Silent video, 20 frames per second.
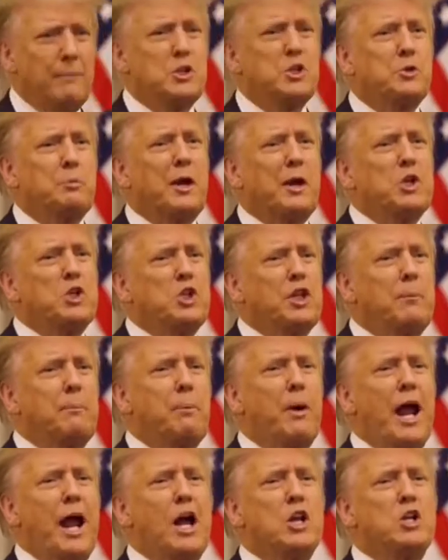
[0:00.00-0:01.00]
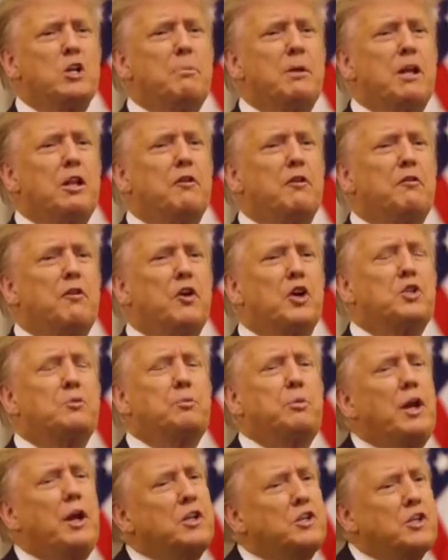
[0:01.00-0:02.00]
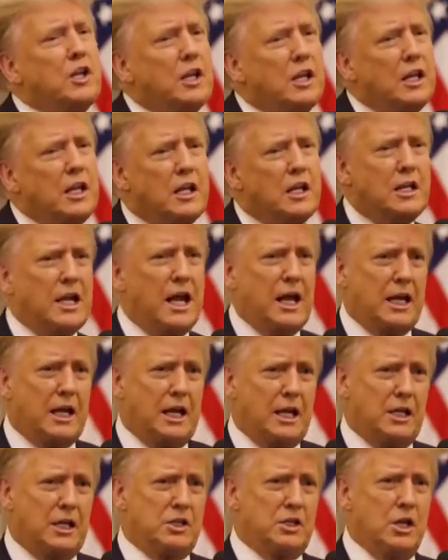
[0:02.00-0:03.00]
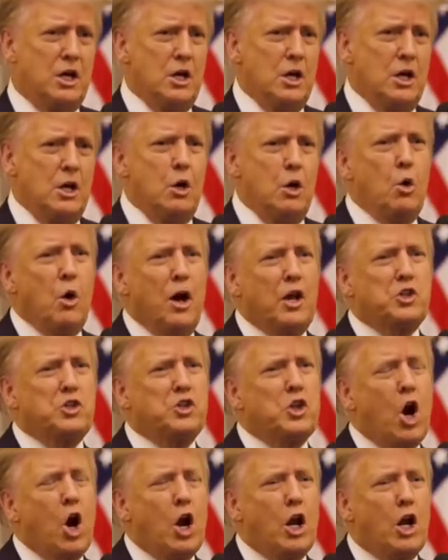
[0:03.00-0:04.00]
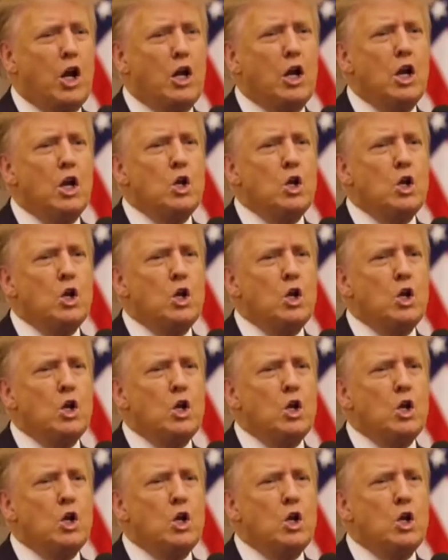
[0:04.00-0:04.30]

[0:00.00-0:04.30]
am especially proud to be the first president in decades who has started